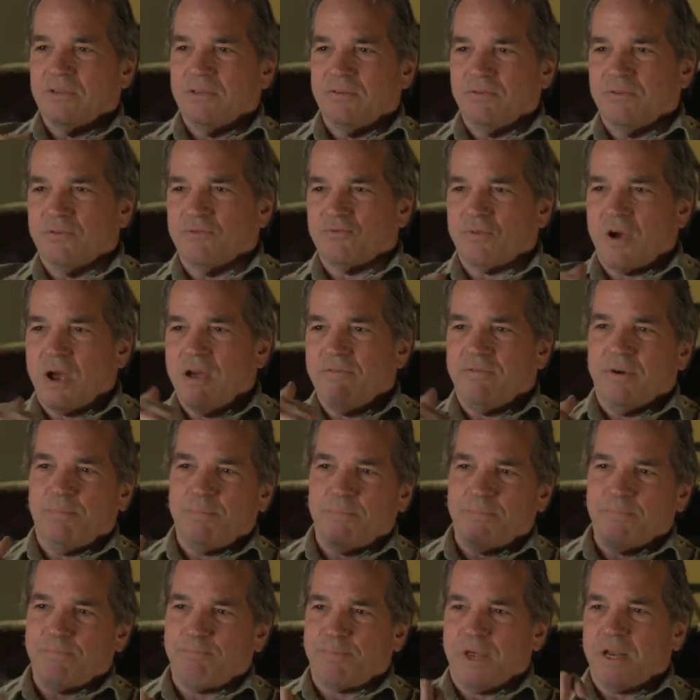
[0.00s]
You know, drive
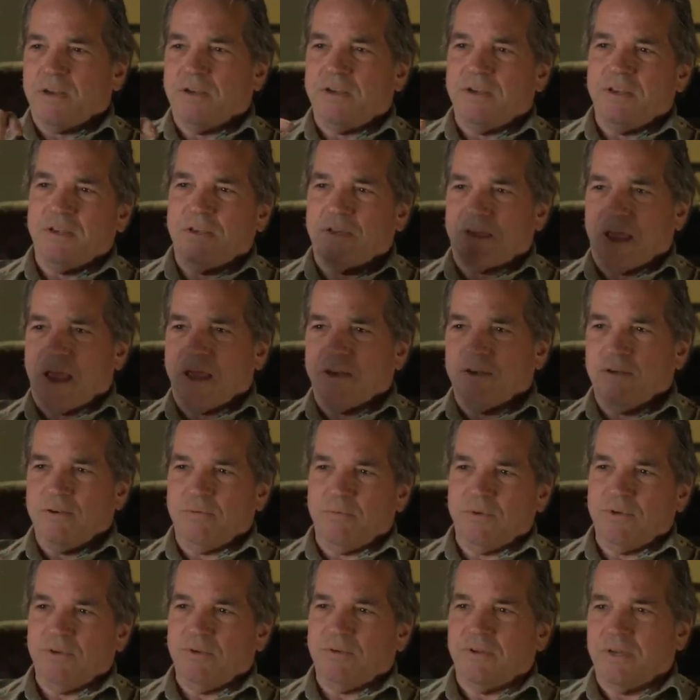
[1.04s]
up Benedict Canyon.
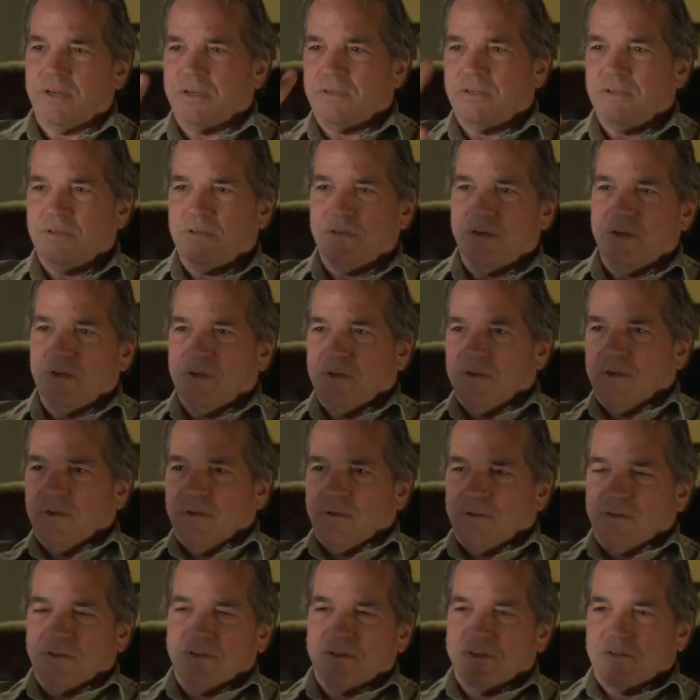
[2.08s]
When you get to
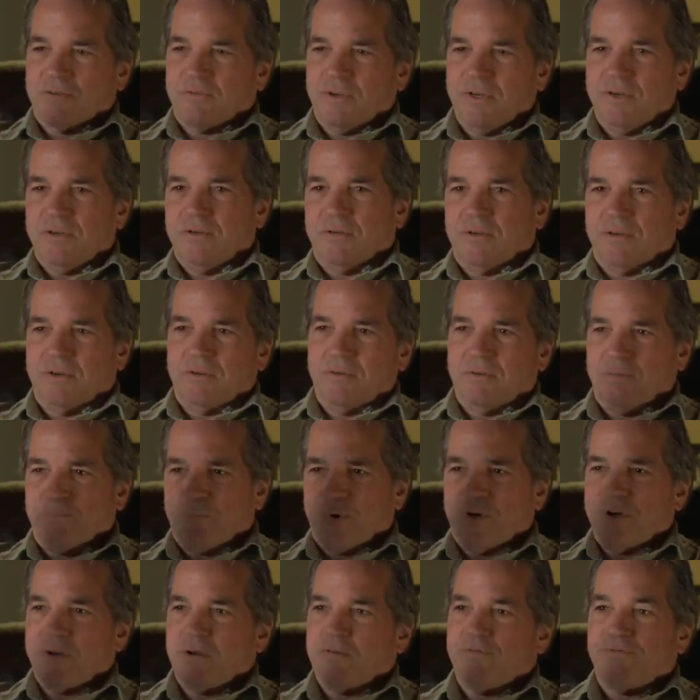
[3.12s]
the street, you
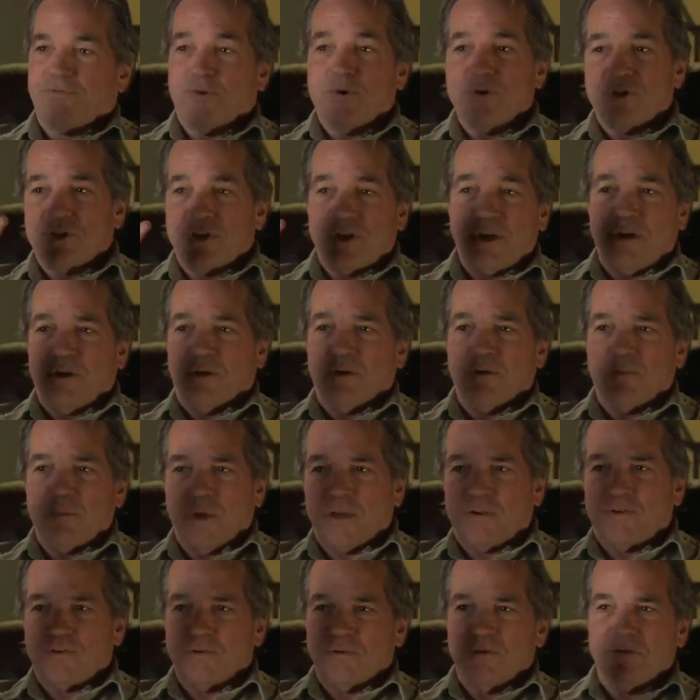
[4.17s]
put it in first gear,
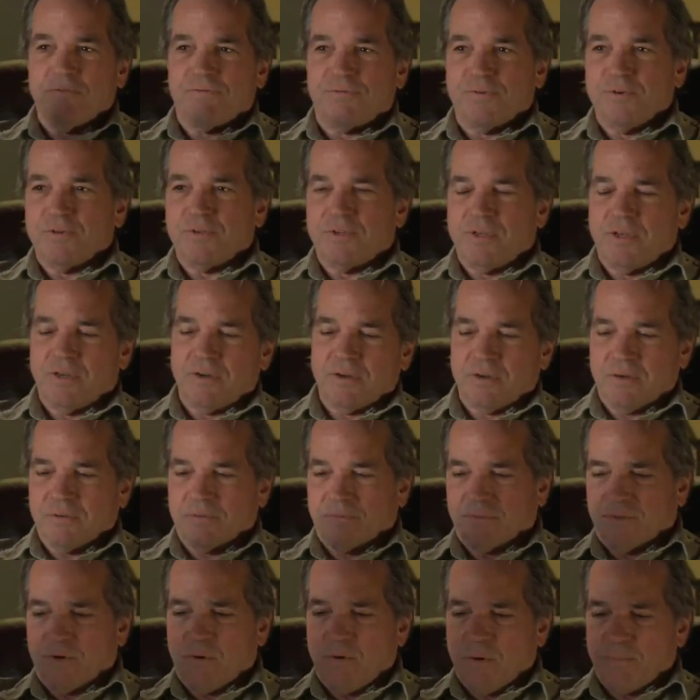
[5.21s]
make sure you're in first gear,
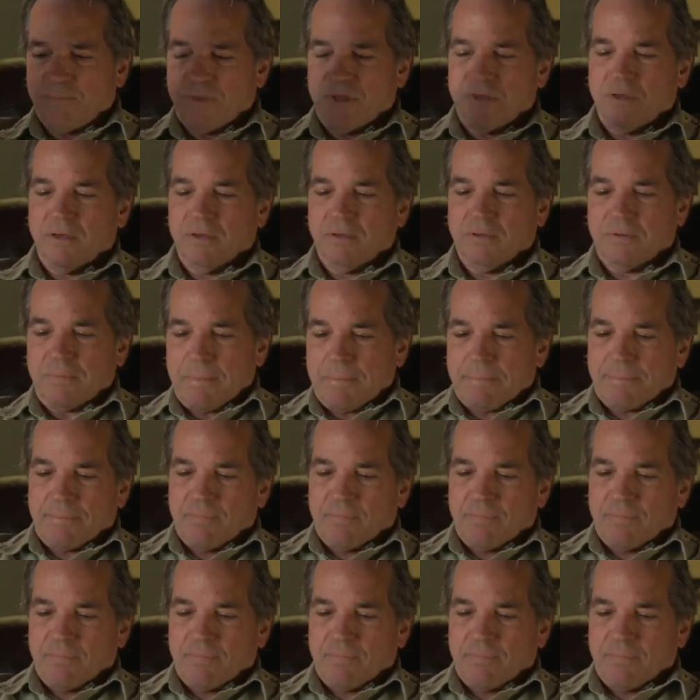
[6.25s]
and go up the hill.